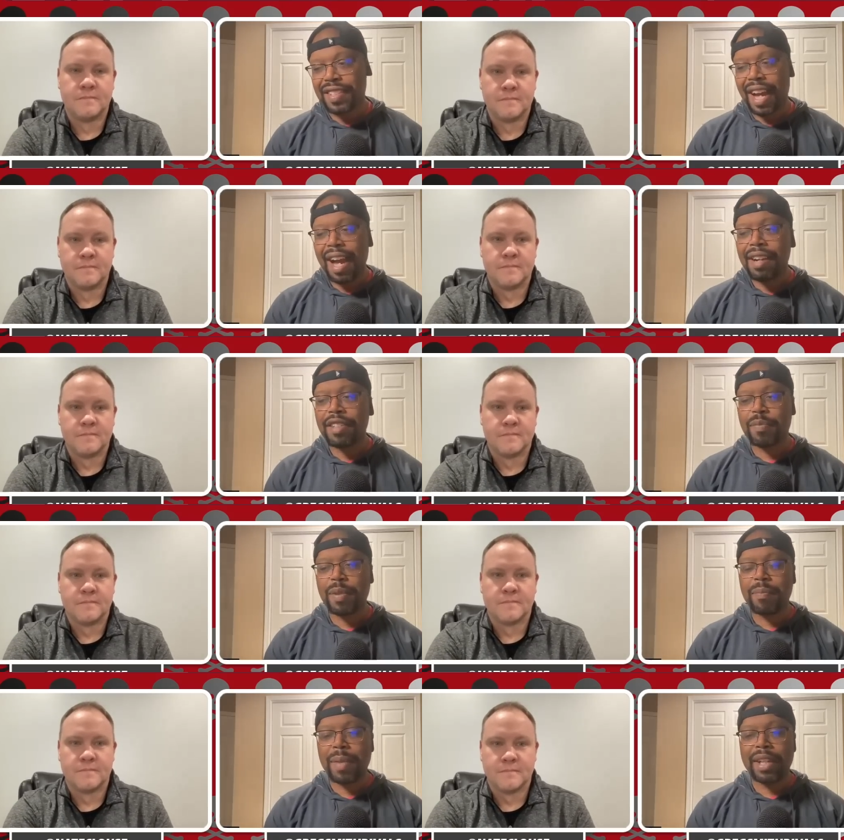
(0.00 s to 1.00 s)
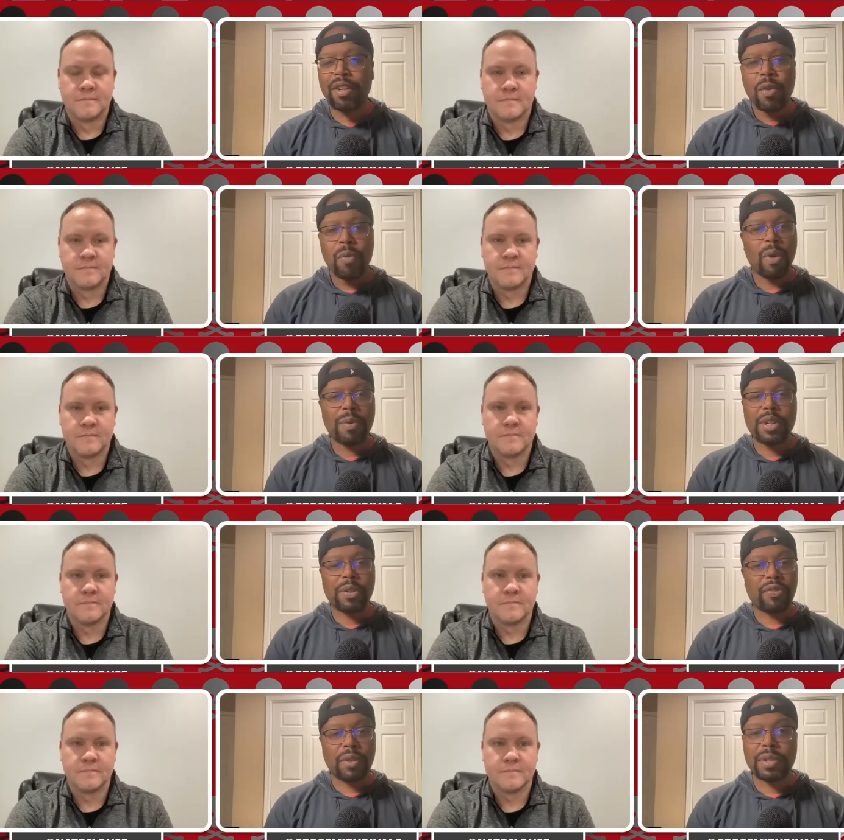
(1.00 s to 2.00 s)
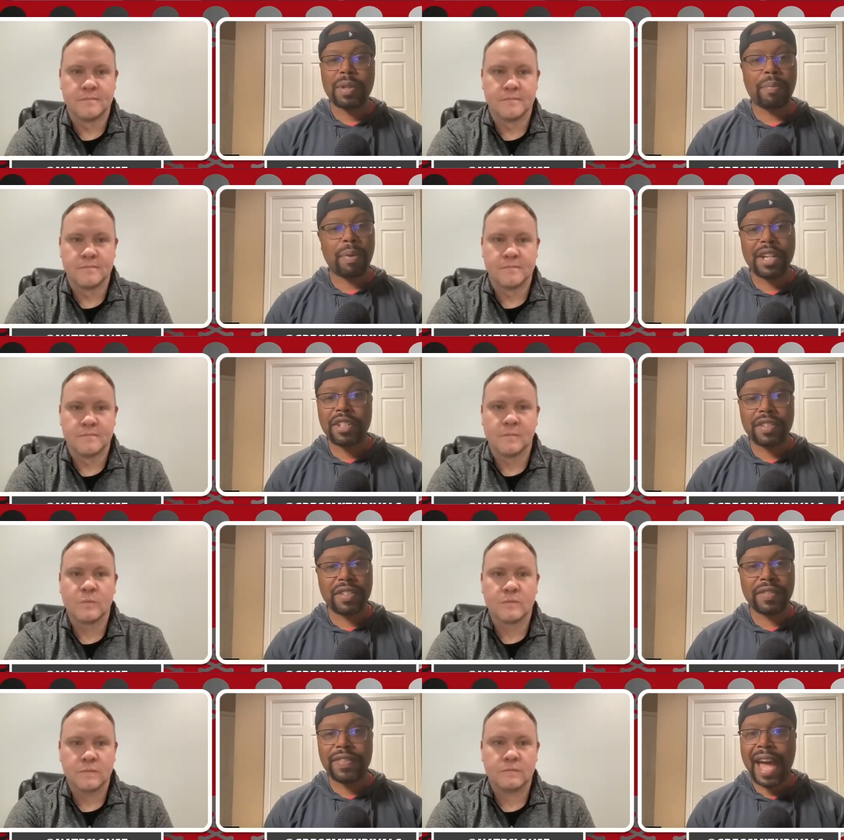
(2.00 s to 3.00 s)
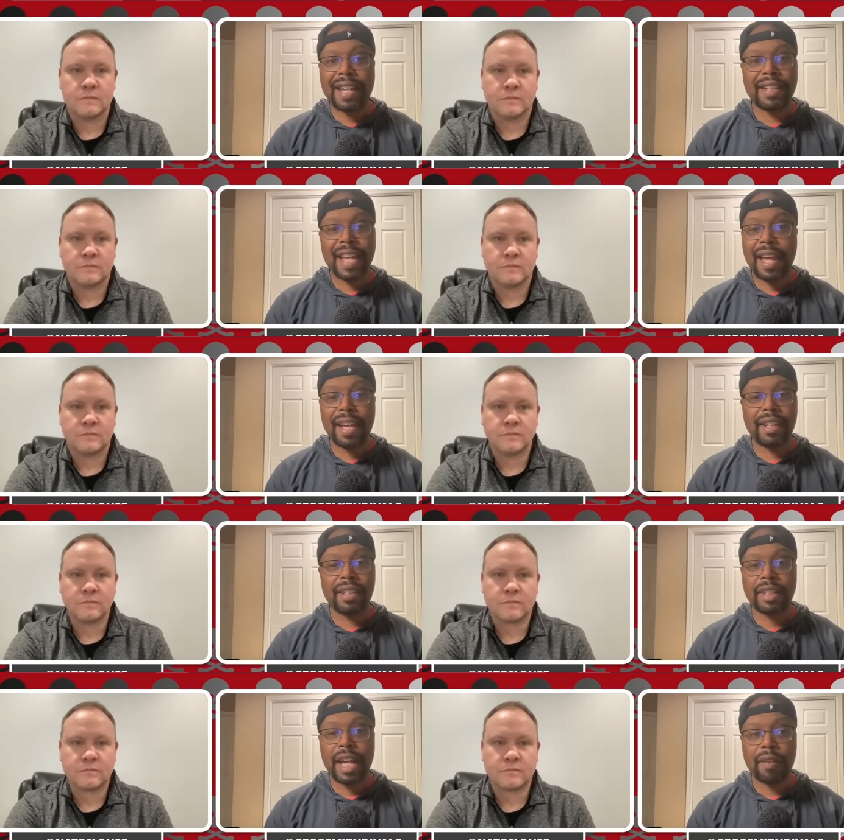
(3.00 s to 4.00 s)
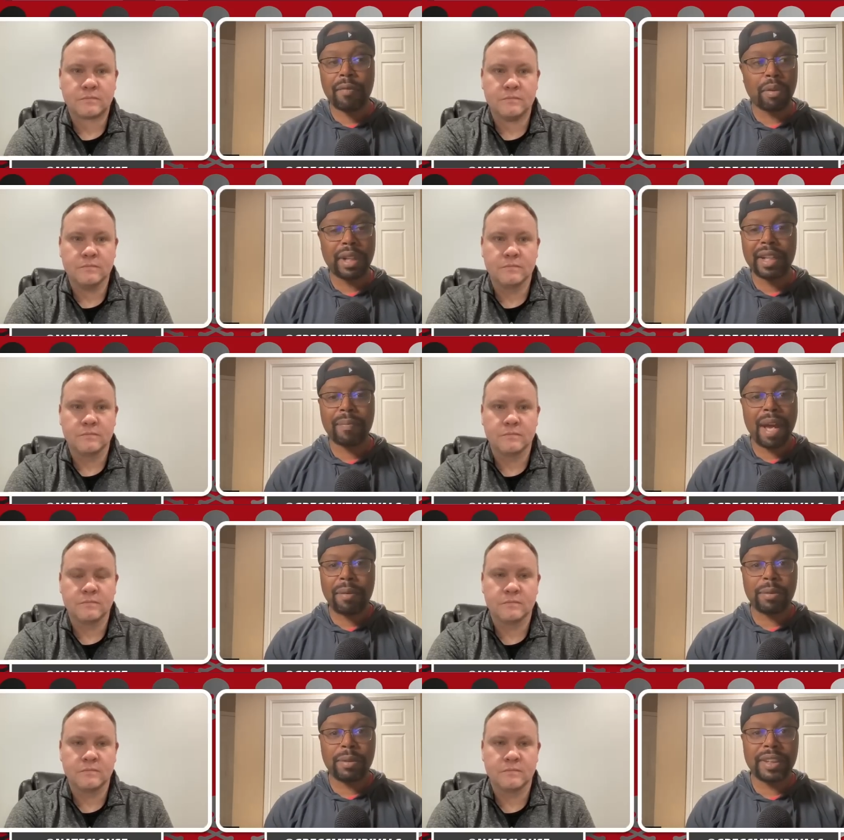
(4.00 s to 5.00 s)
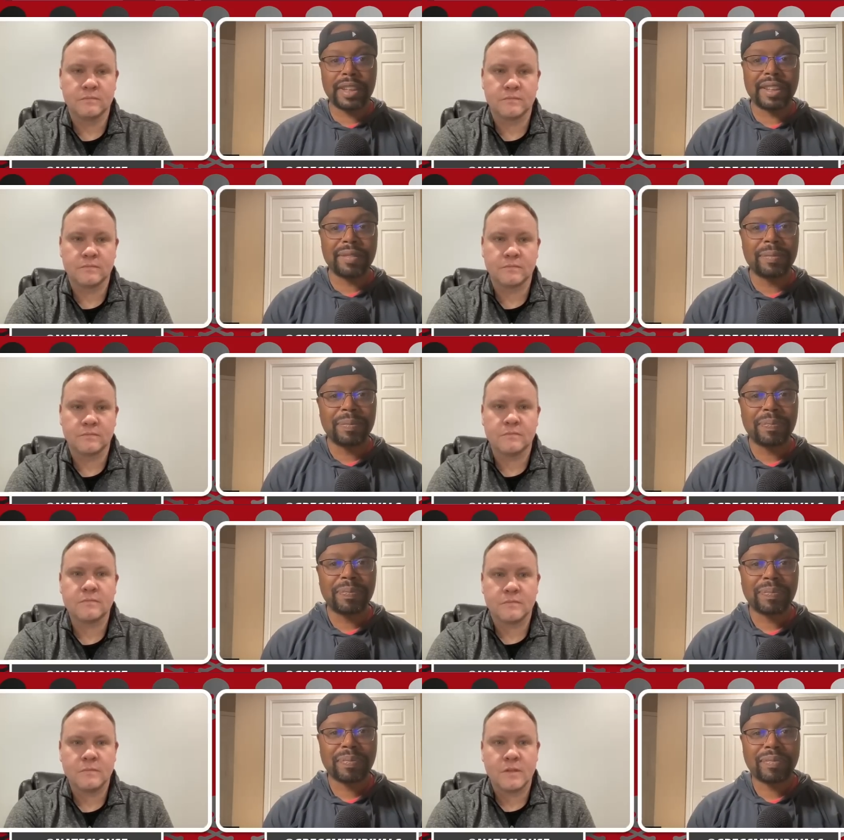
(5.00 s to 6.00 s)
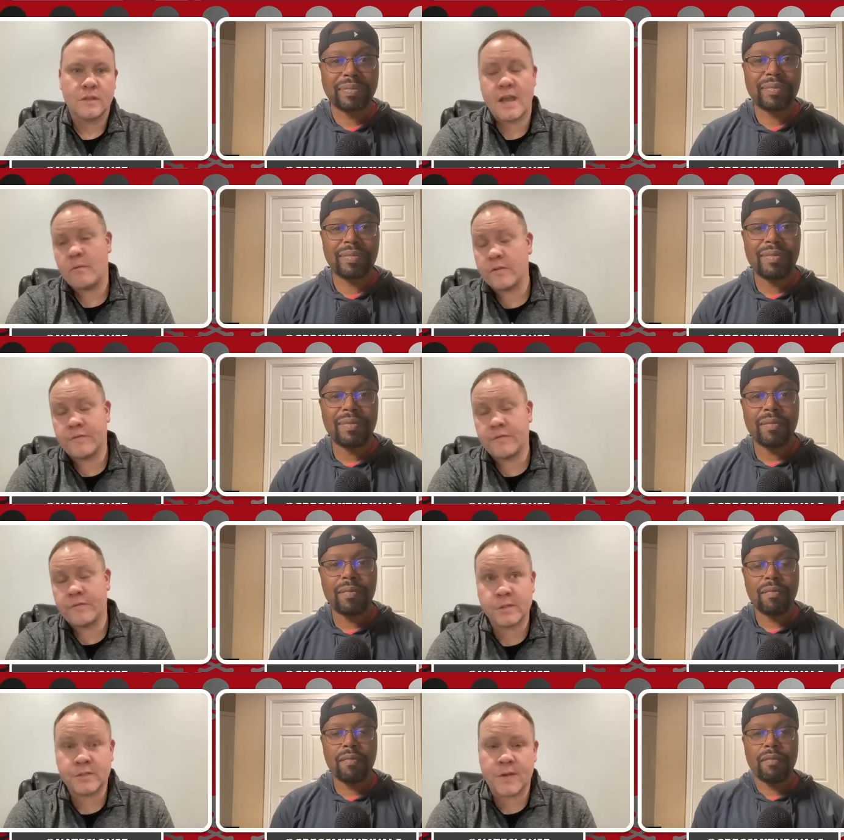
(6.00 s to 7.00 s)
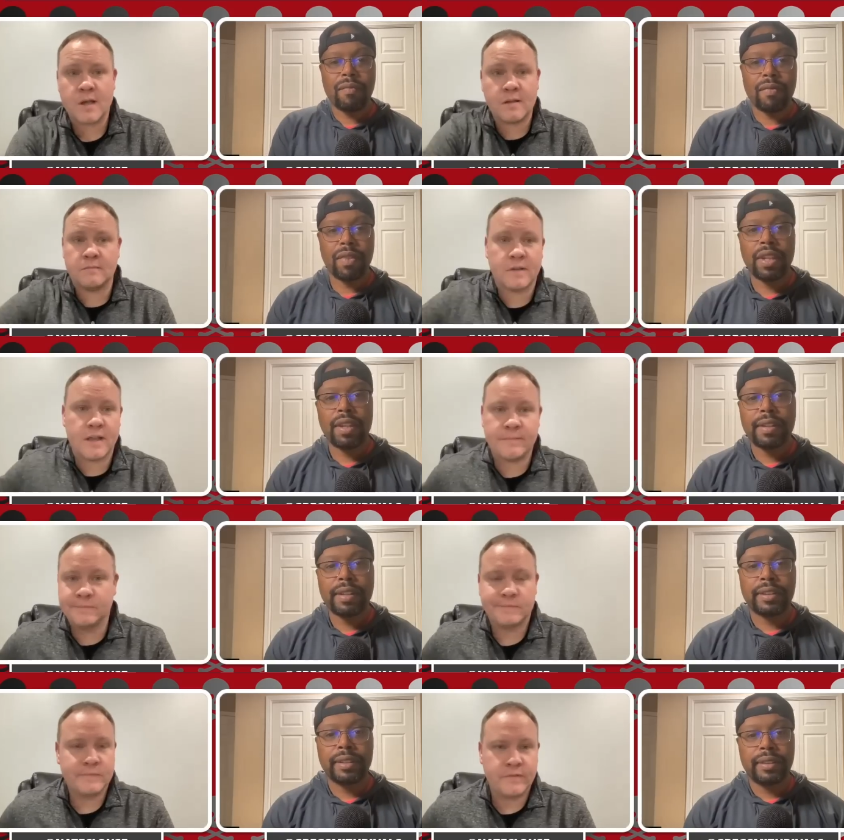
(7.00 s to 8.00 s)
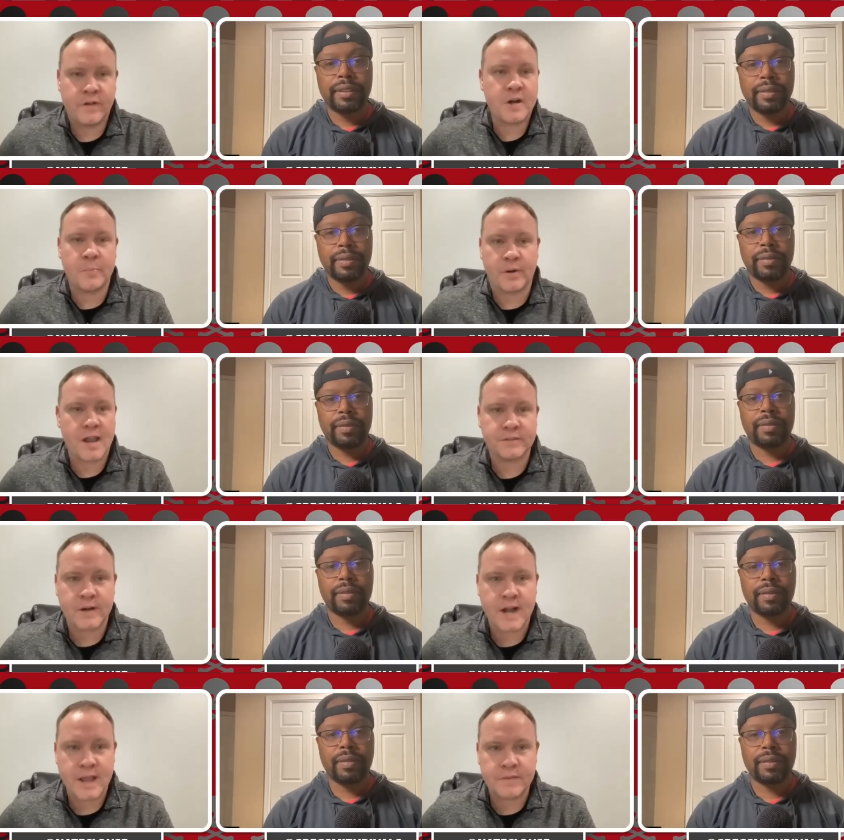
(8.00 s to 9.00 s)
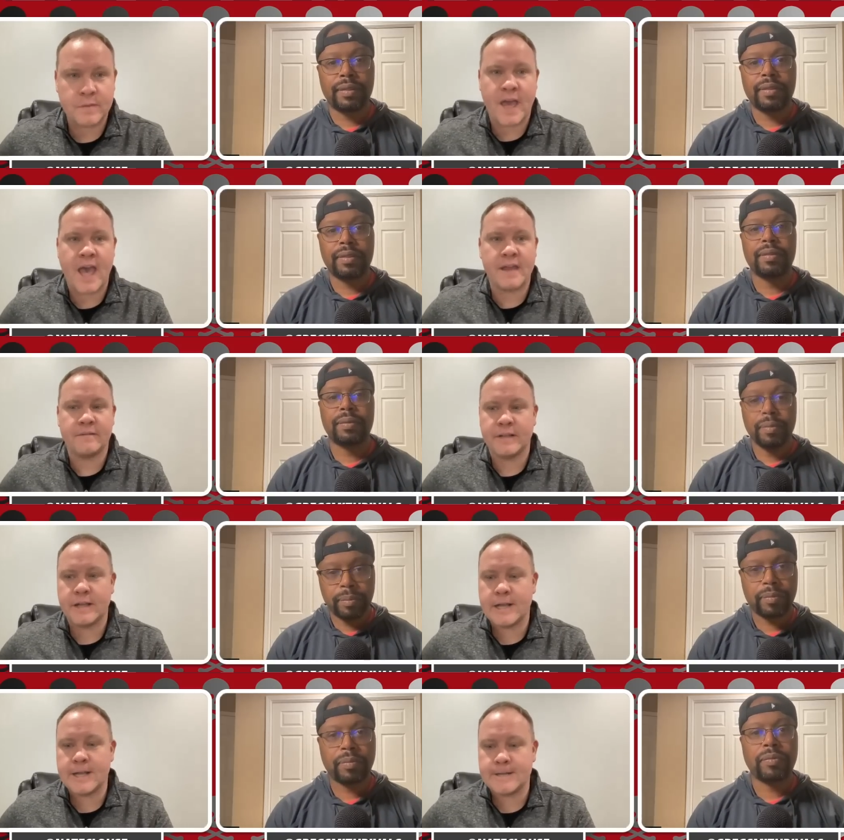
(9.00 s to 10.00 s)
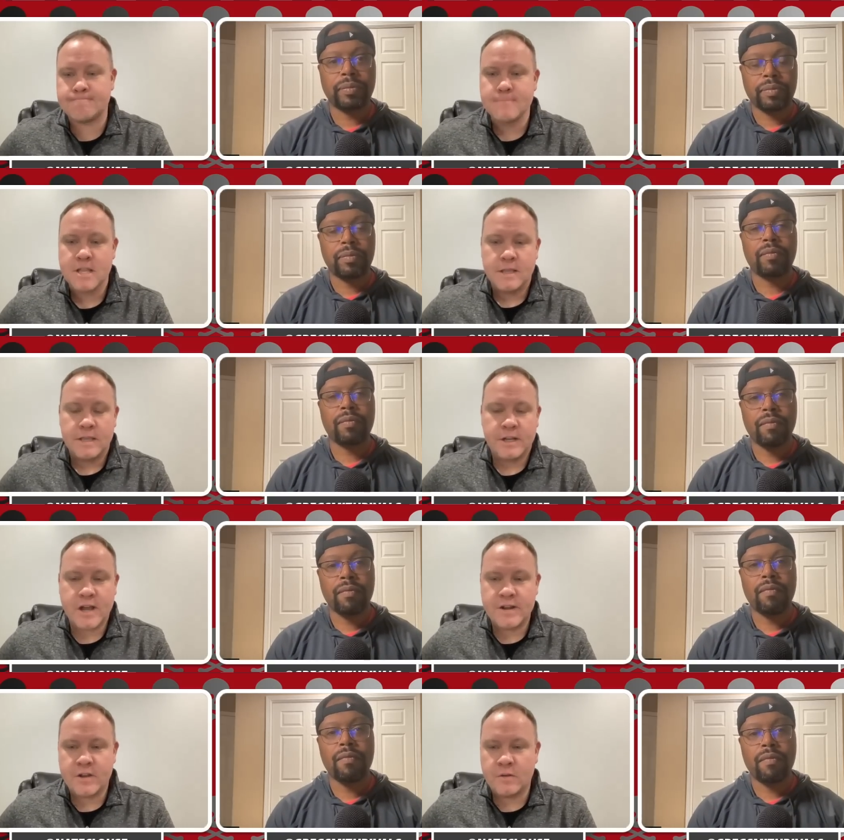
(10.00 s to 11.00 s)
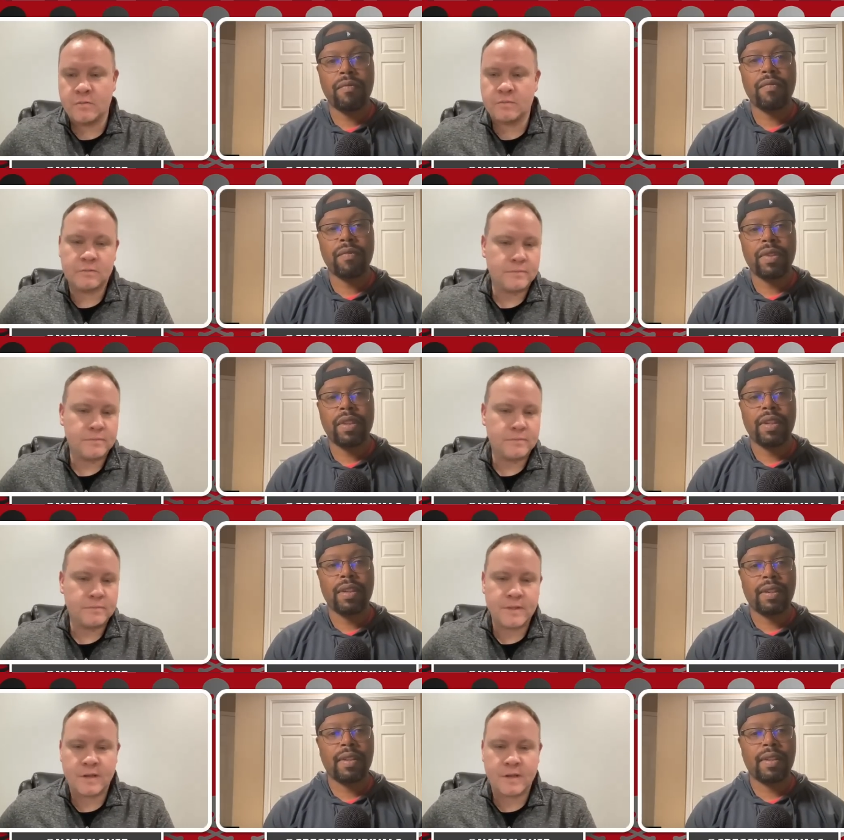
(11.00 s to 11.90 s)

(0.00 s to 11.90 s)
Speaker 1: the hire has been made. What were your first impressions of that day and kind of bringing Matt Rhule in?
Speaker 2: Yeah, well, first of all, uh, very impressed right off the bat. Um, you know, I know there were